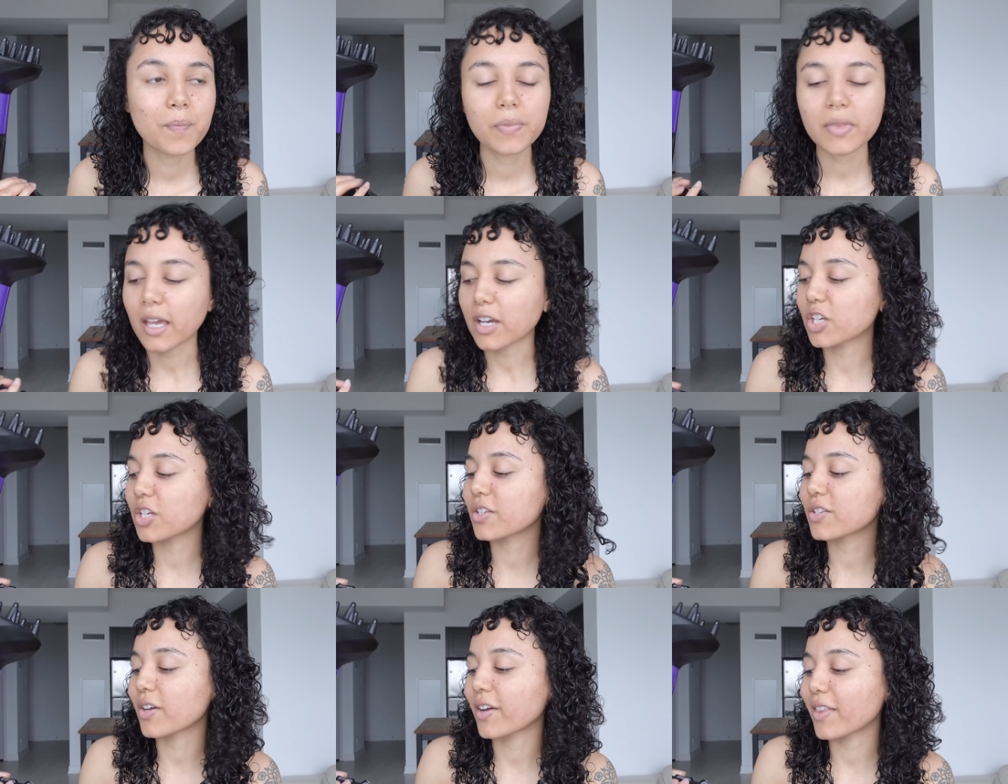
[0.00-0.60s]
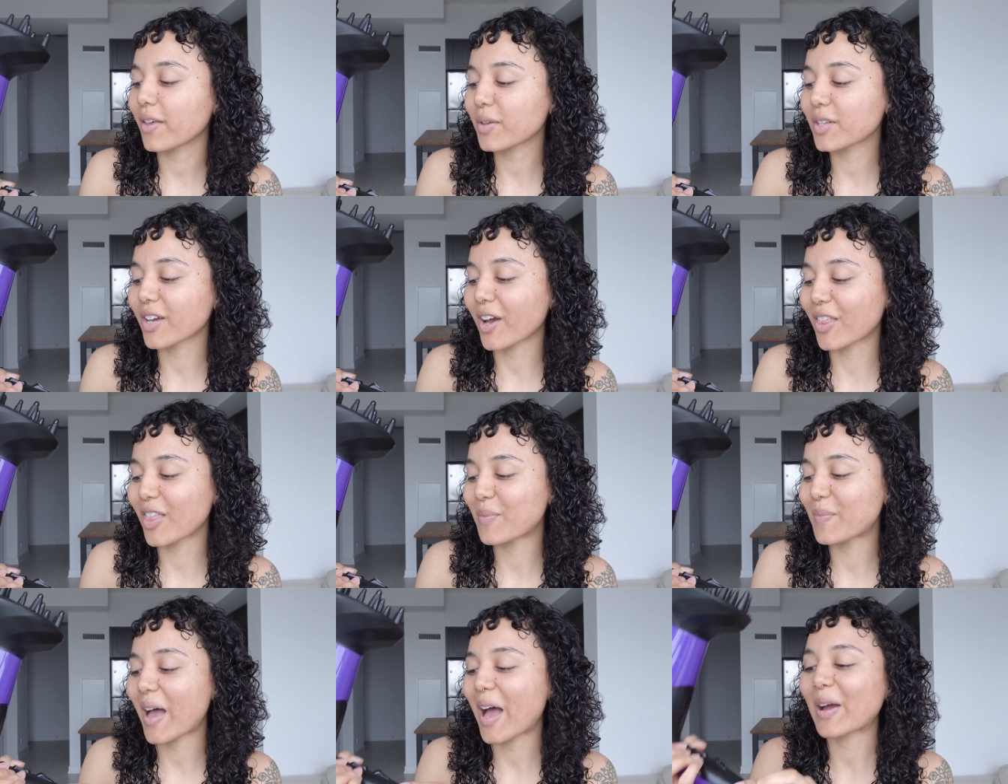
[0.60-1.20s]
actually, sorry, I
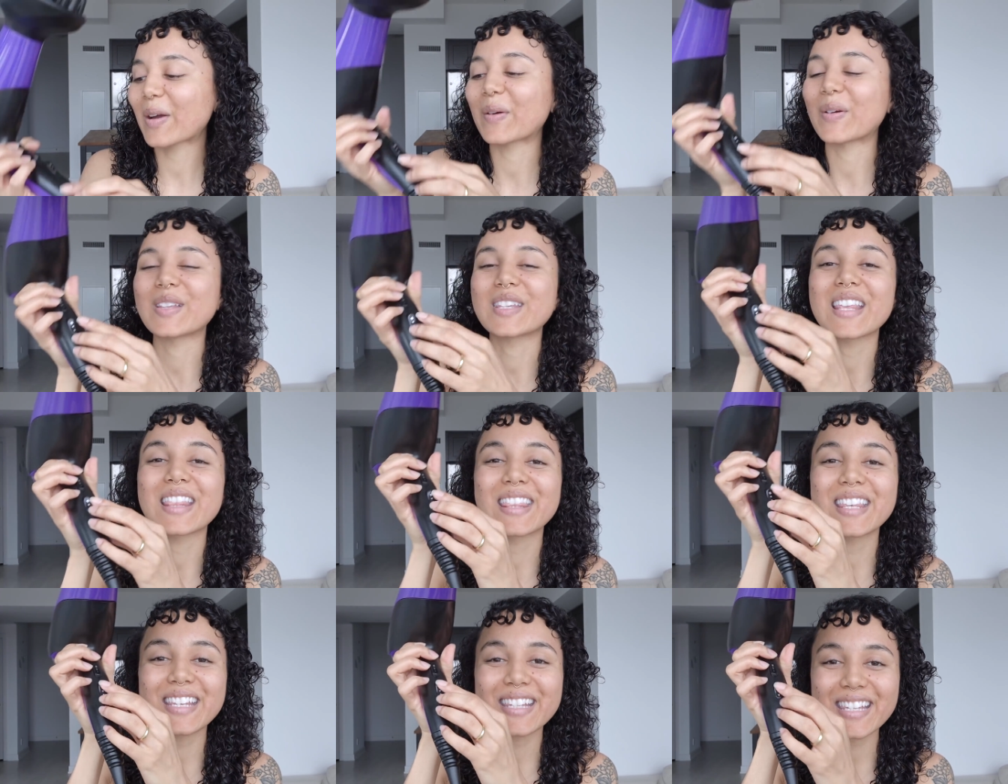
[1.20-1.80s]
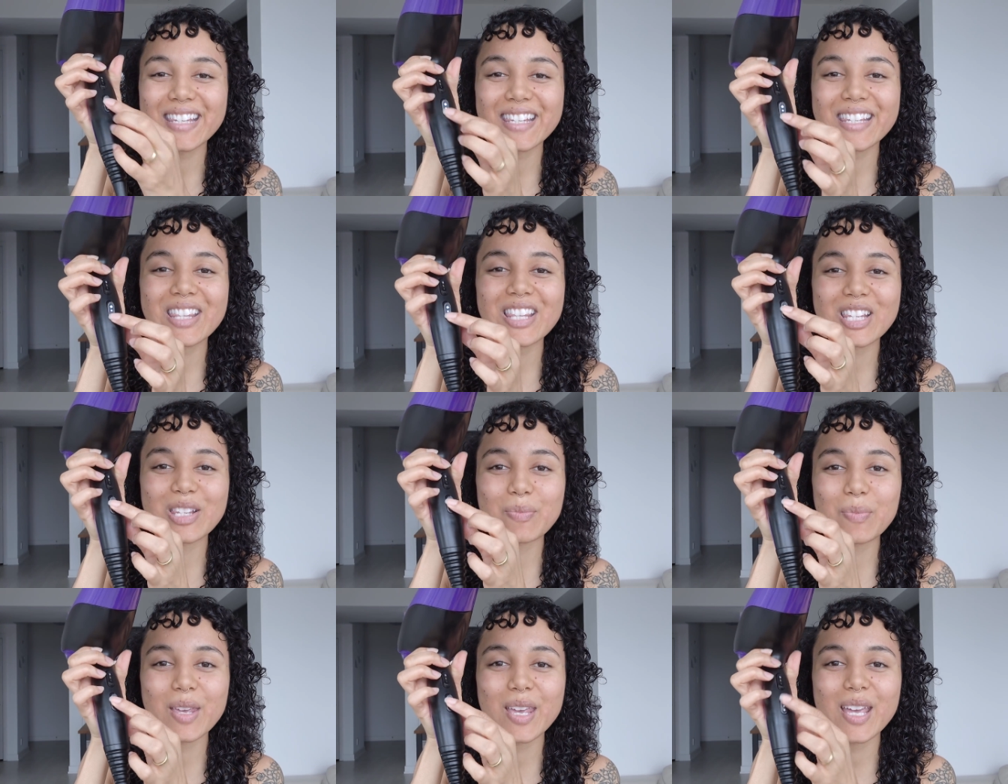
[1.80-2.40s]
got that backwards. This is
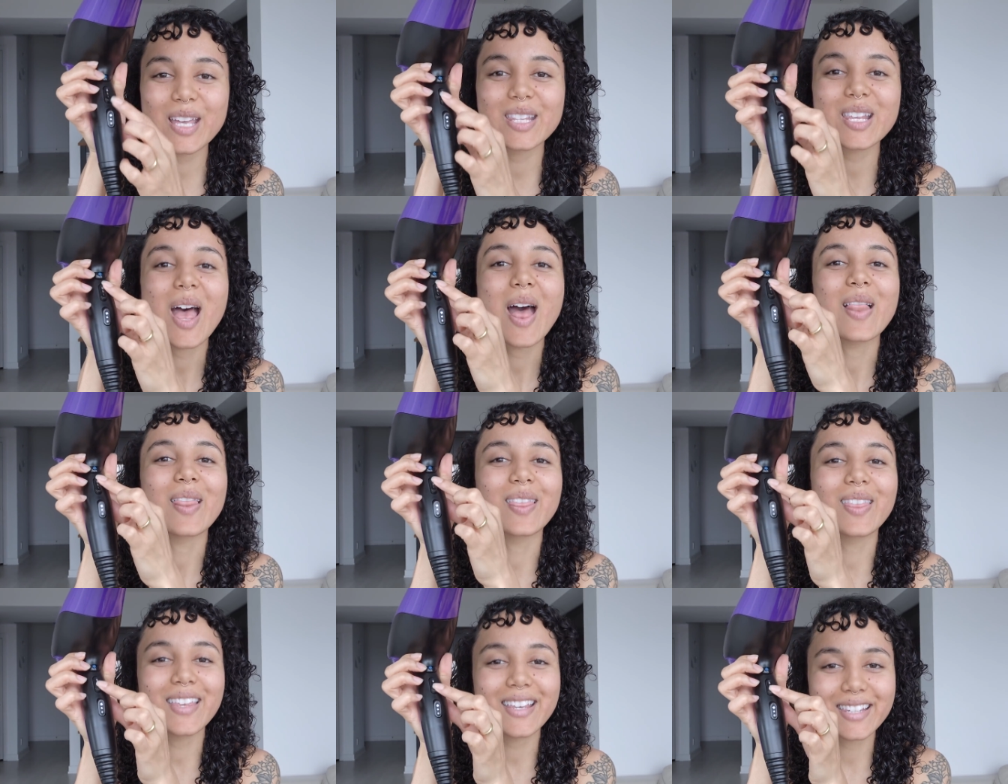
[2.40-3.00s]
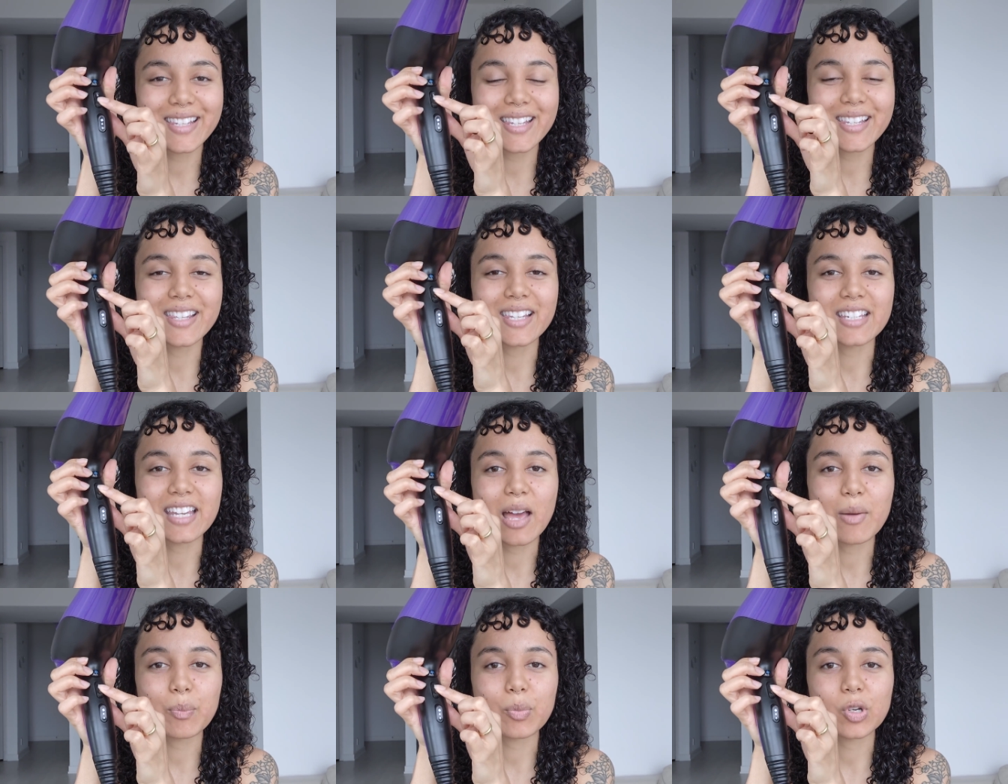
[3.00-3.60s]
the speed, this is
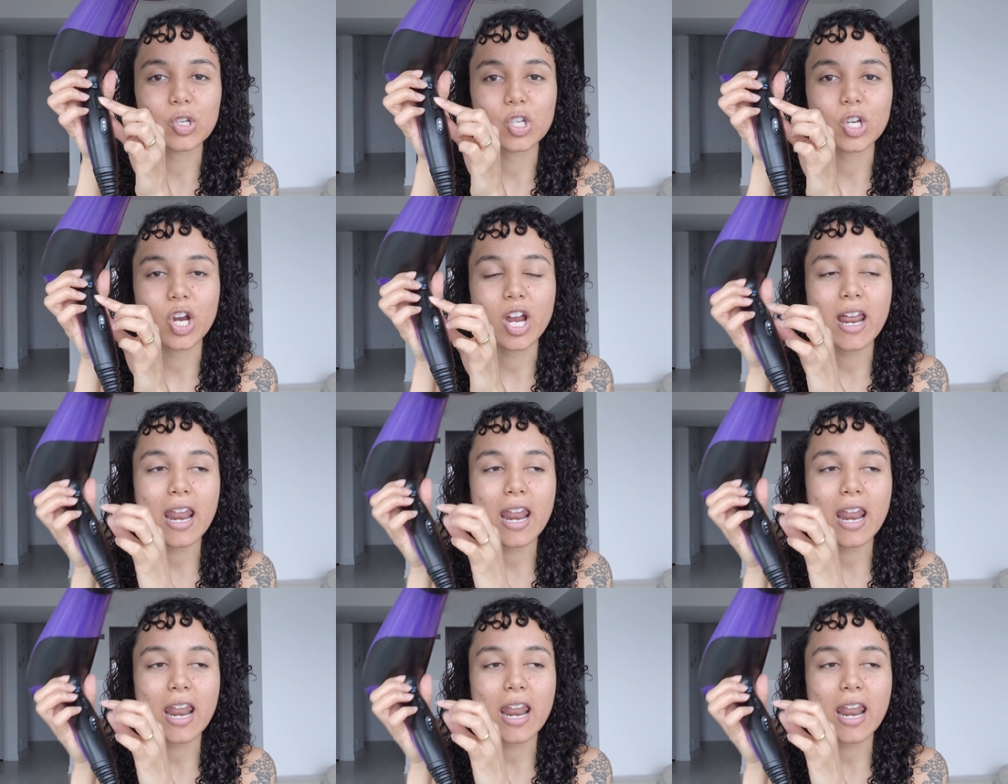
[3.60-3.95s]
the temperature.